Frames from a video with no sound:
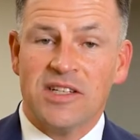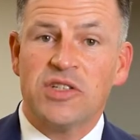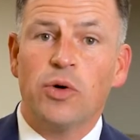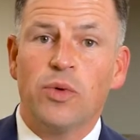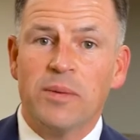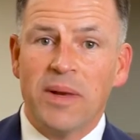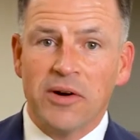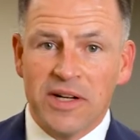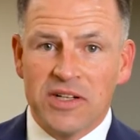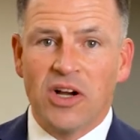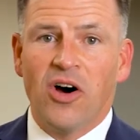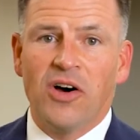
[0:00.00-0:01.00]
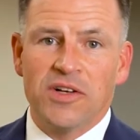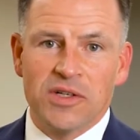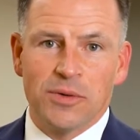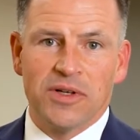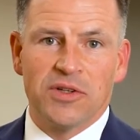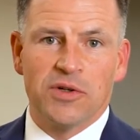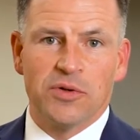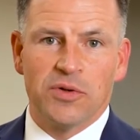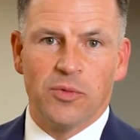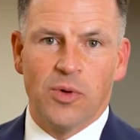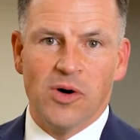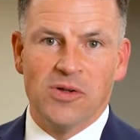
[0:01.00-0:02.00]
so we buried conduit through the
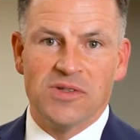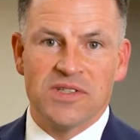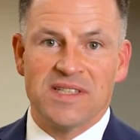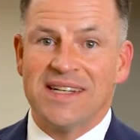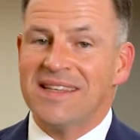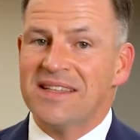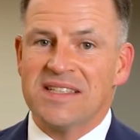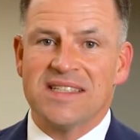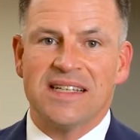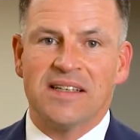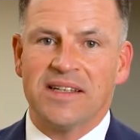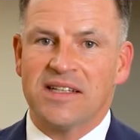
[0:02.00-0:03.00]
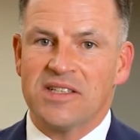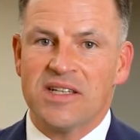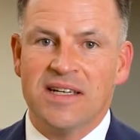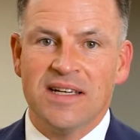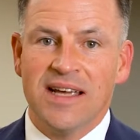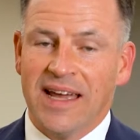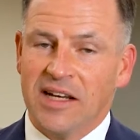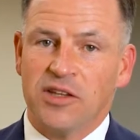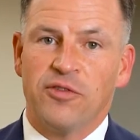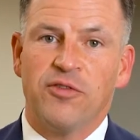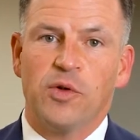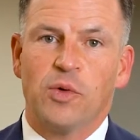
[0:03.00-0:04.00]
walls and in the ceilings and in
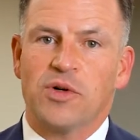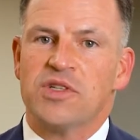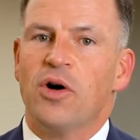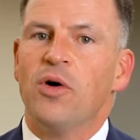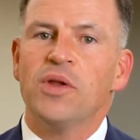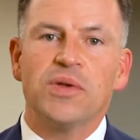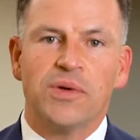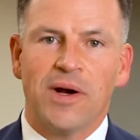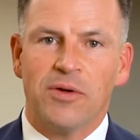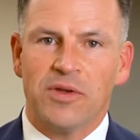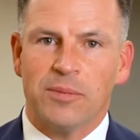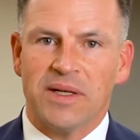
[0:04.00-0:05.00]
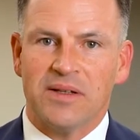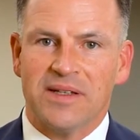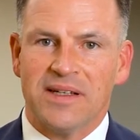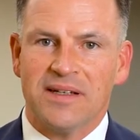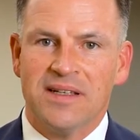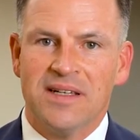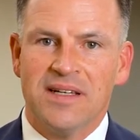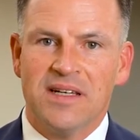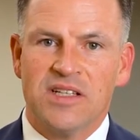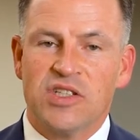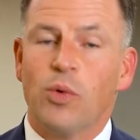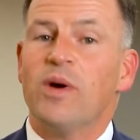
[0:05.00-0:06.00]
the floors all throughout the building.
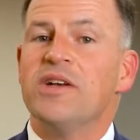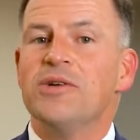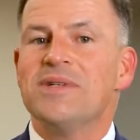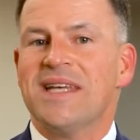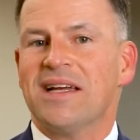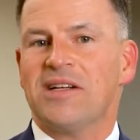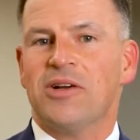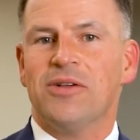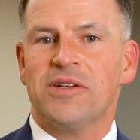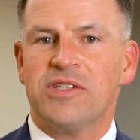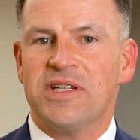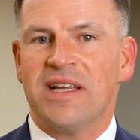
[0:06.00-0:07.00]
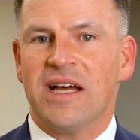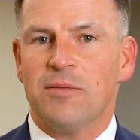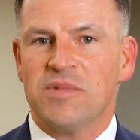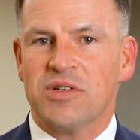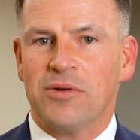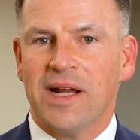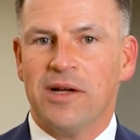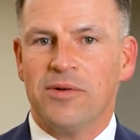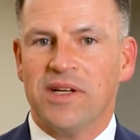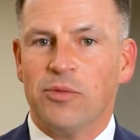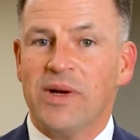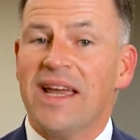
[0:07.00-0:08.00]
So when new technology comes
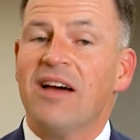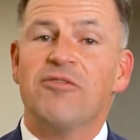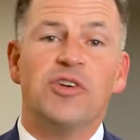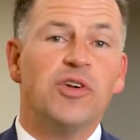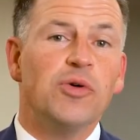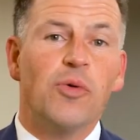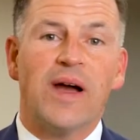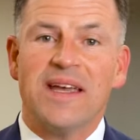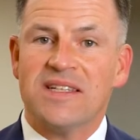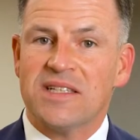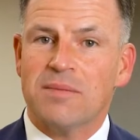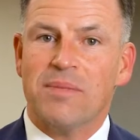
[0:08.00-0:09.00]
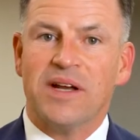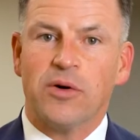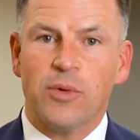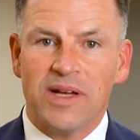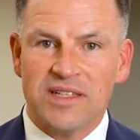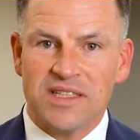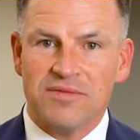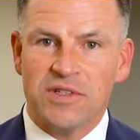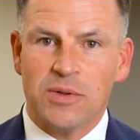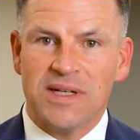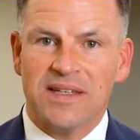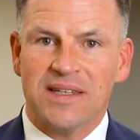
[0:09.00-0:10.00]
around and we have new ways and better ways of
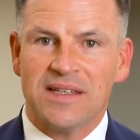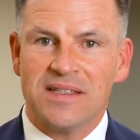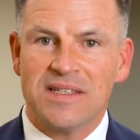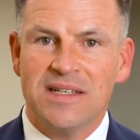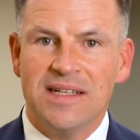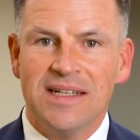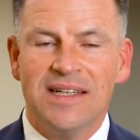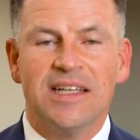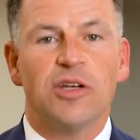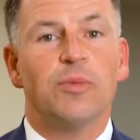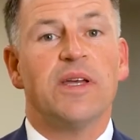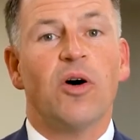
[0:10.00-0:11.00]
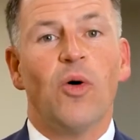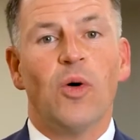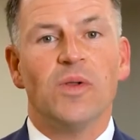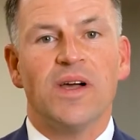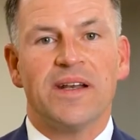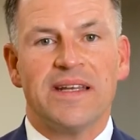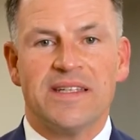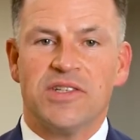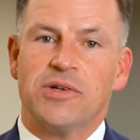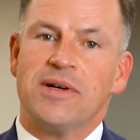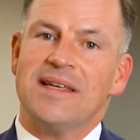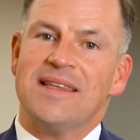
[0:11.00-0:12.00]
doing things, it'll be a whole lot
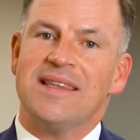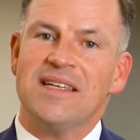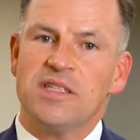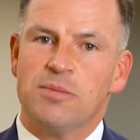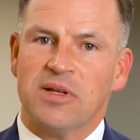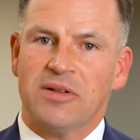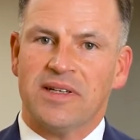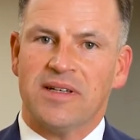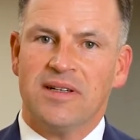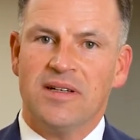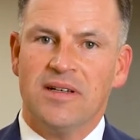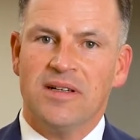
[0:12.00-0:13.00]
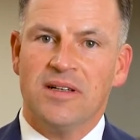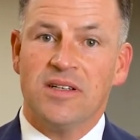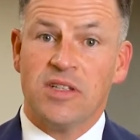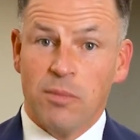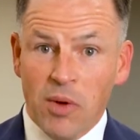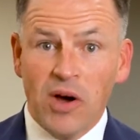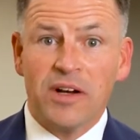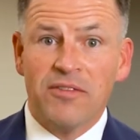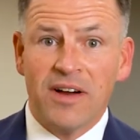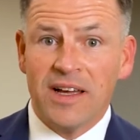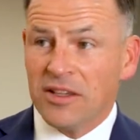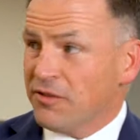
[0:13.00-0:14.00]
easier in this building to
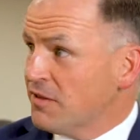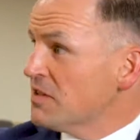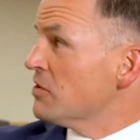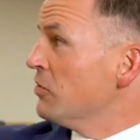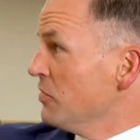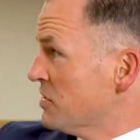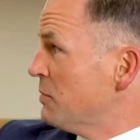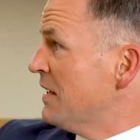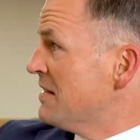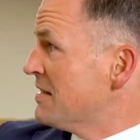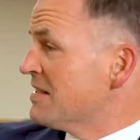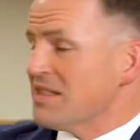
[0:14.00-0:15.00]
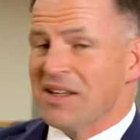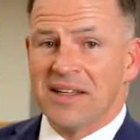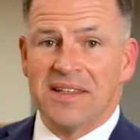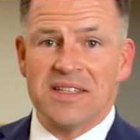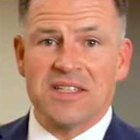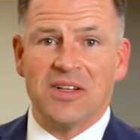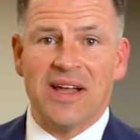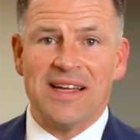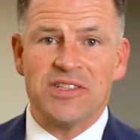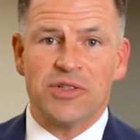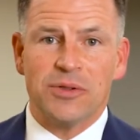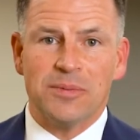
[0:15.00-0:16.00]
modify the physical spaces like this
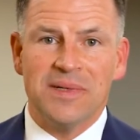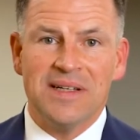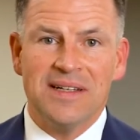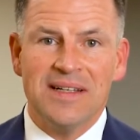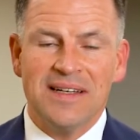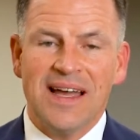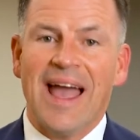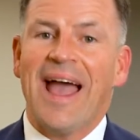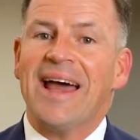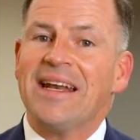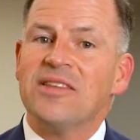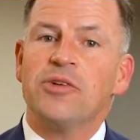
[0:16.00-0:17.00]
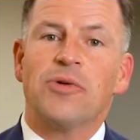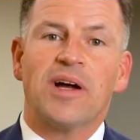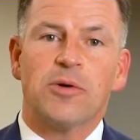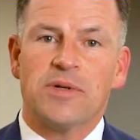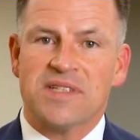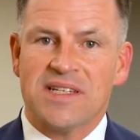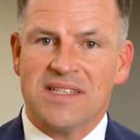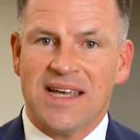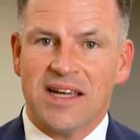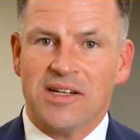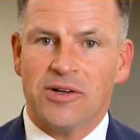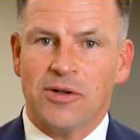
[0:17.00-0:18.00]
classroom, add in the requisite
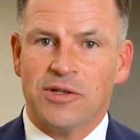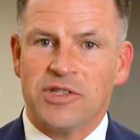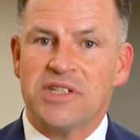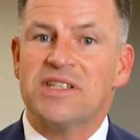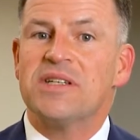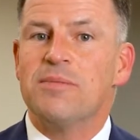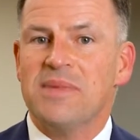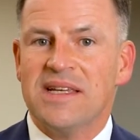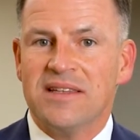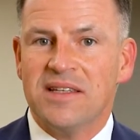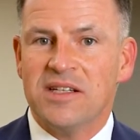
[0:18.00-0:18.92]
technology to meet the